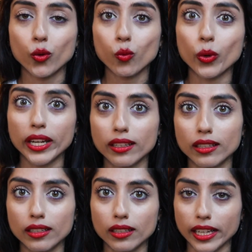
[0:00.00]

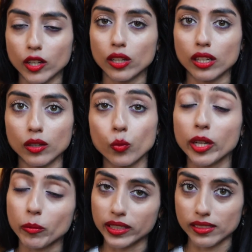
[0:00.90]

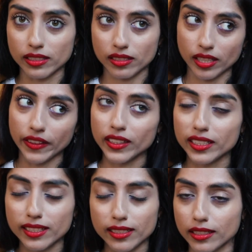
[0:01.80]
windmills in the
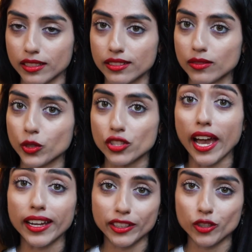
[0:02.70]
distance, which
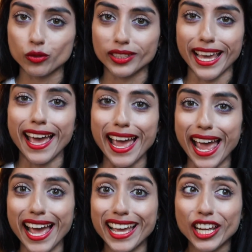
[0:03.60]
added to the
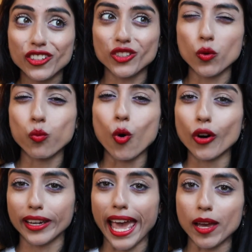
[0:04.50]
to the
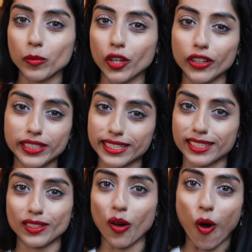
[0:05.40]
woke
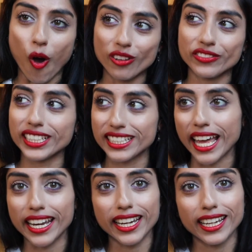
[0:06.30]
ambience of the
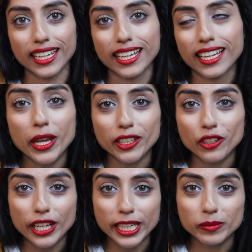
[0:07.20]
setting. Met
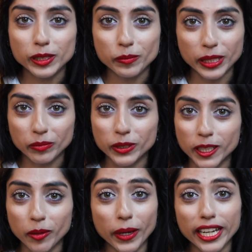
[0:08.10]
incredible
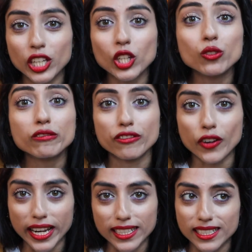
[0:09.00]
people, made new
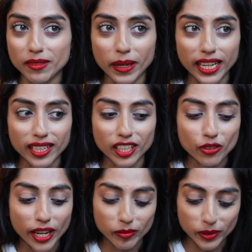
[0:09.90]
friends, made
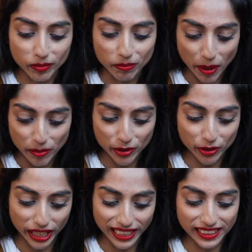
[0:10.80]
incredible
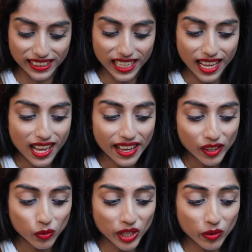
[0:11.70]
memories.
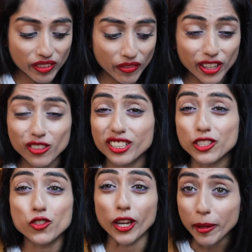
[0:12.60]
We even went to the
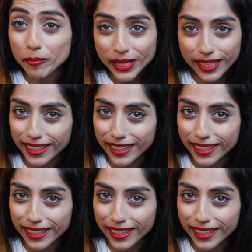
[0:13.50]
gym